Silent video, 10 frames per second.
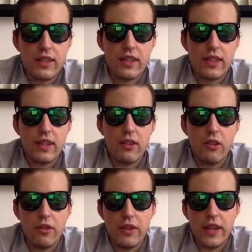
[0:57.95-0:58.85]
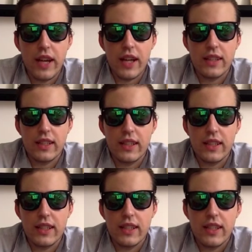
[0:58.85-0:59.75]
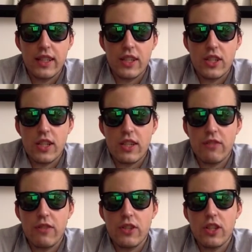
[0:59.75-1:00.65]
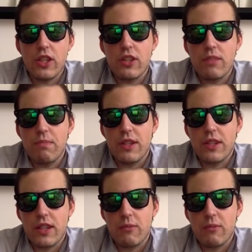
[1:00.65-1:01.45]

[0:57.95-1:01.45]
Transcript: that they're overreacting, she is officially suspicious.